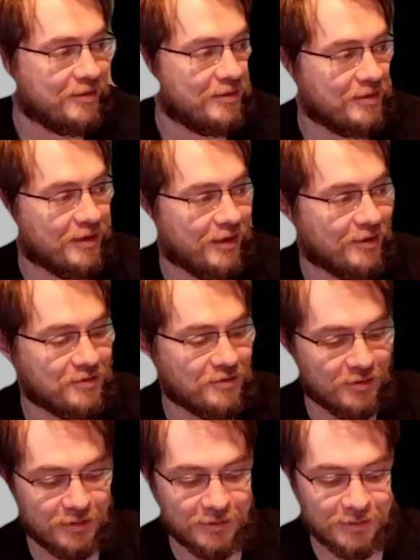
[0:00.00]
Cats
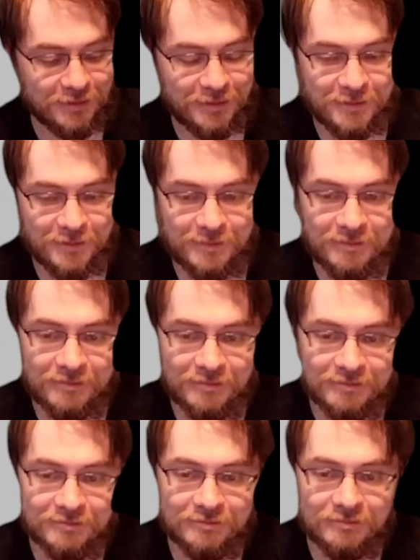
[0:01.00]
are
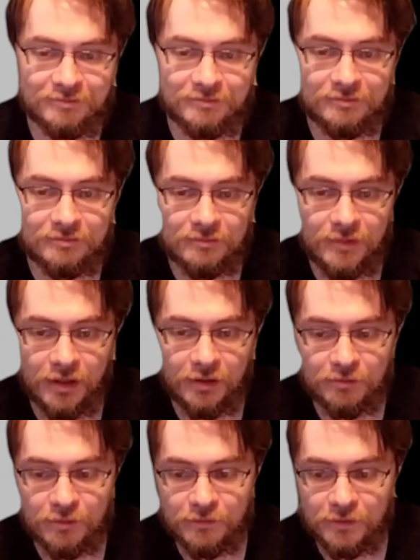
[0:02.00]

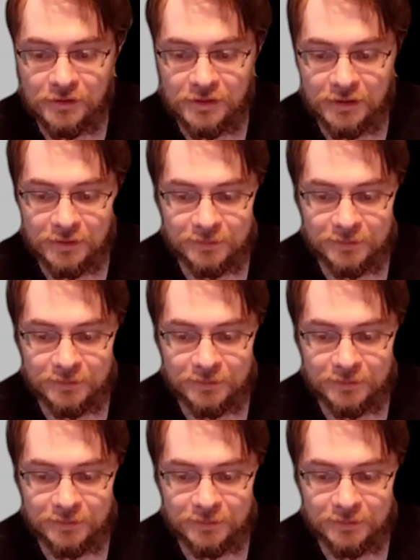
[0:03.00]
extra fun today.